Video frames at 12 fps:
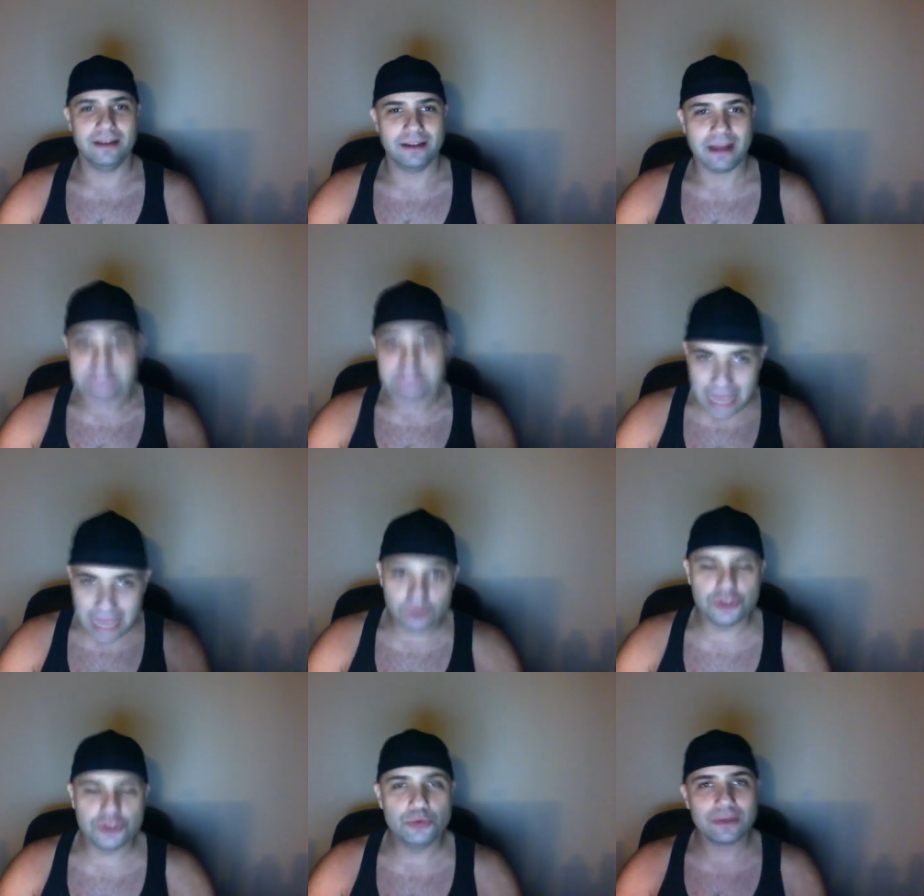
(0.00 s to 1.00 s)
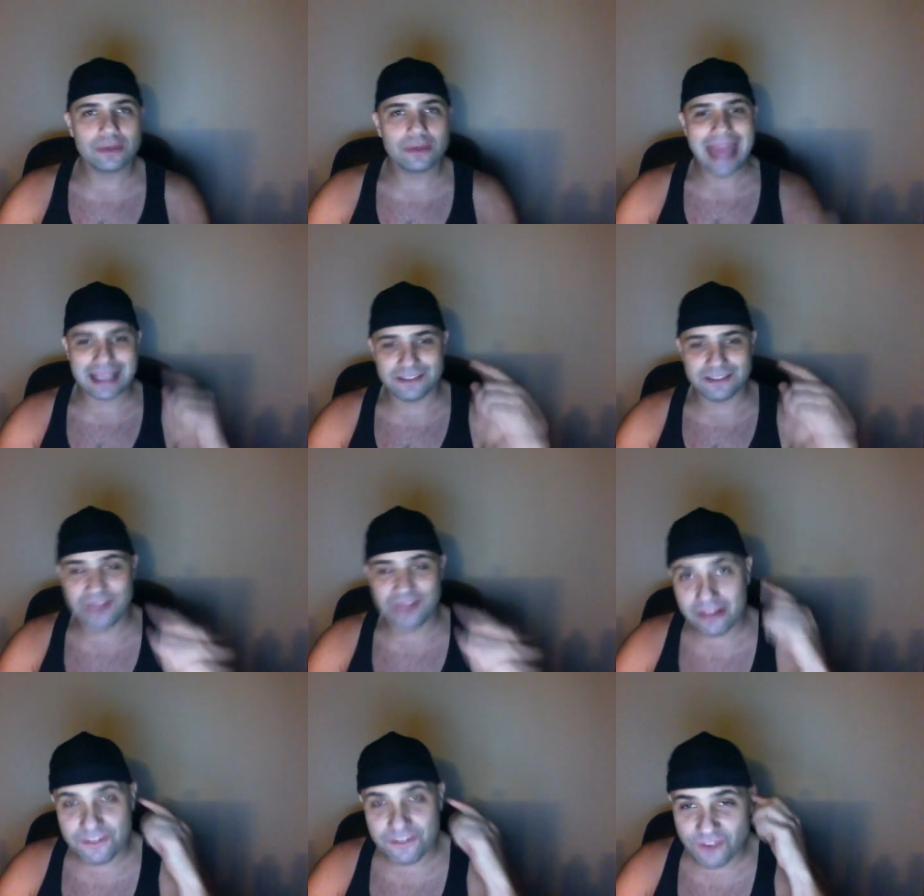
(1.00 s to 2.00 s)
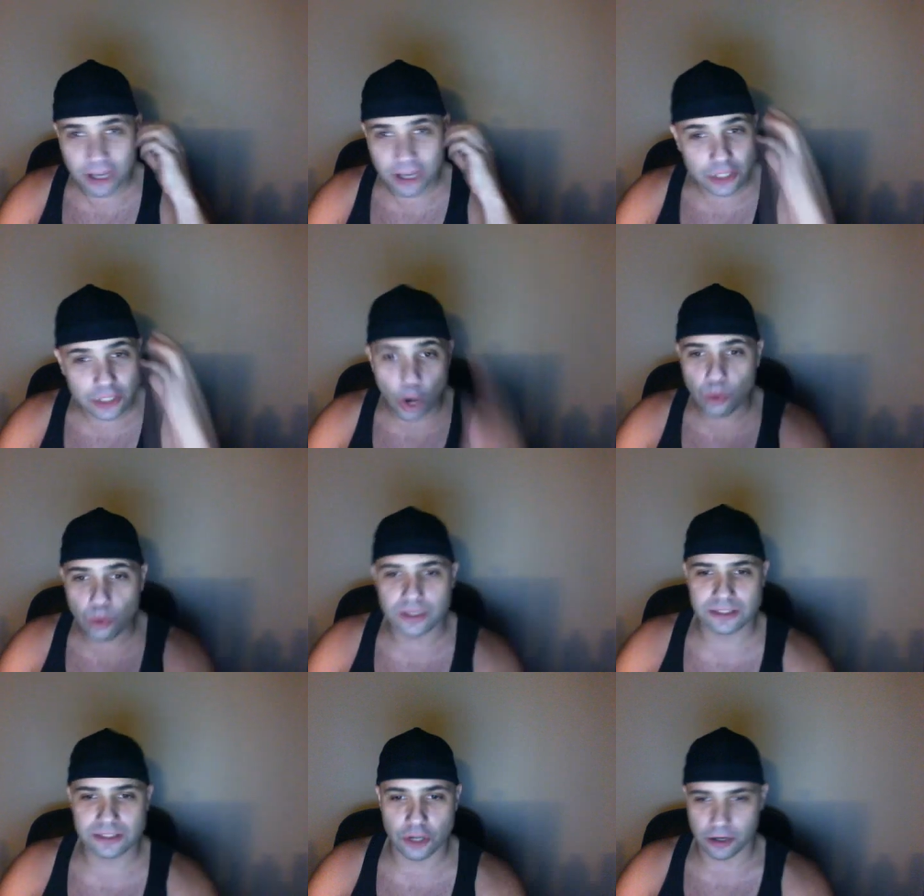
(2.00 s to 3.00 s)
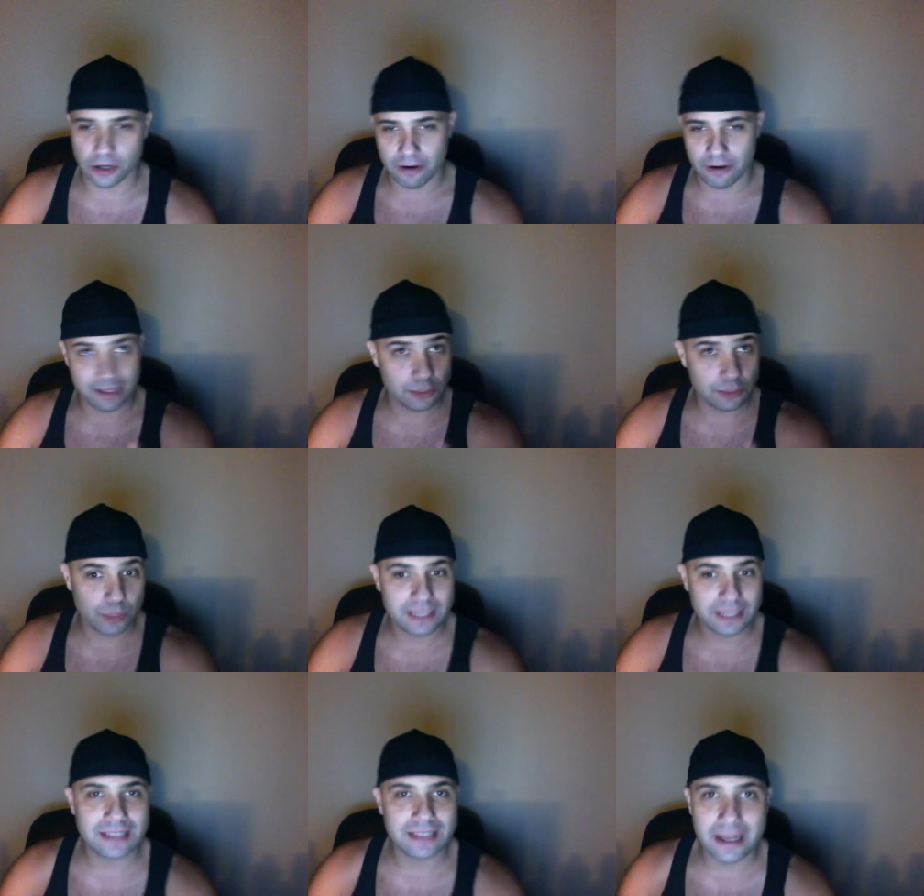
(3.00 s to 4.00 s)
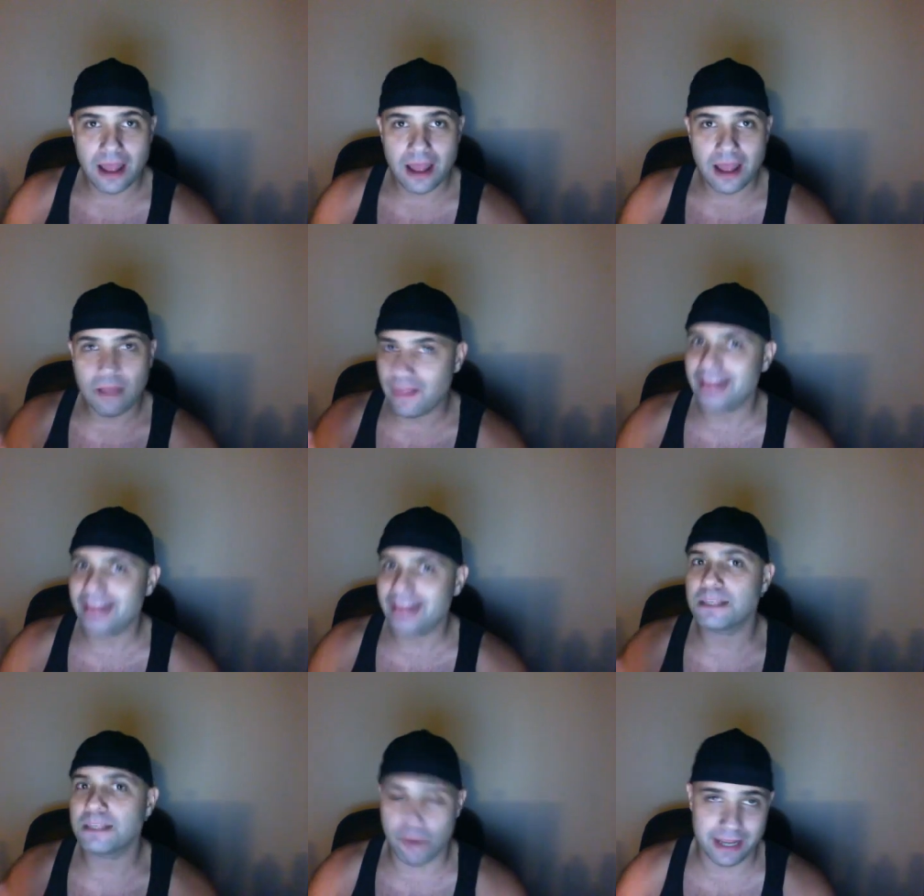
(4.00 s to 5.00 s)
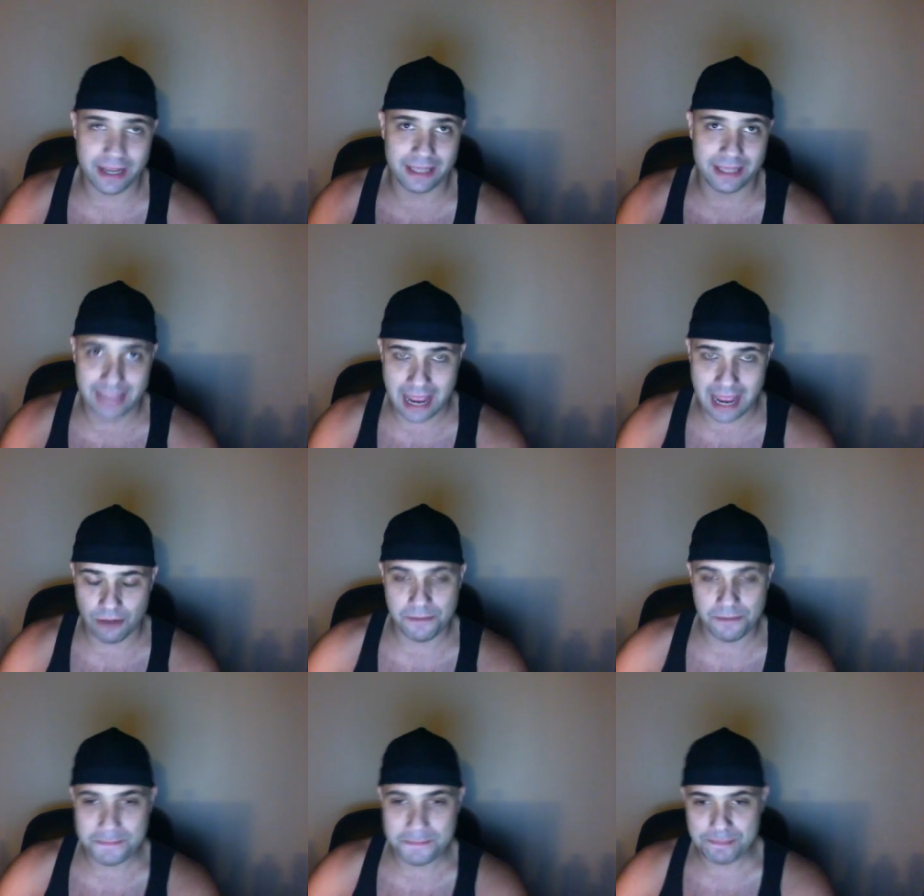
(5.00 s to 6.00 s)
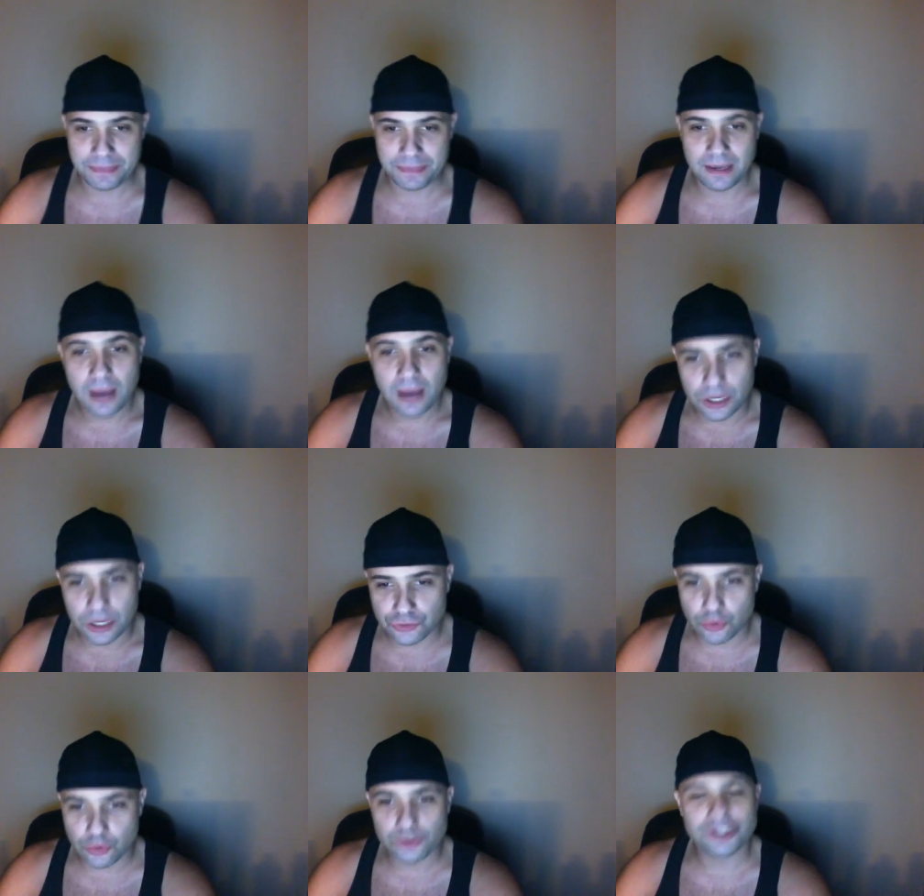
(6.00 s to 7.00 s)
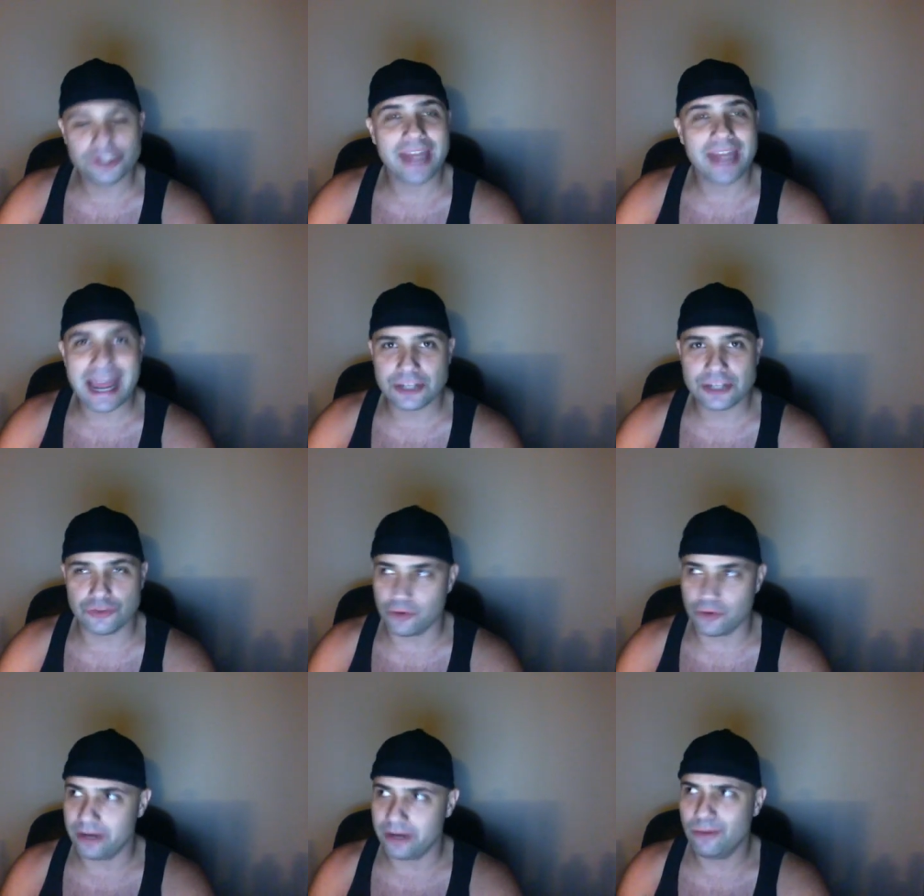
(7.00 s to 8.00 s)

I'm telling you, NASA finally fucking told us. Look, all right, this is what they said. Let's break it down. A Trojan asteroid.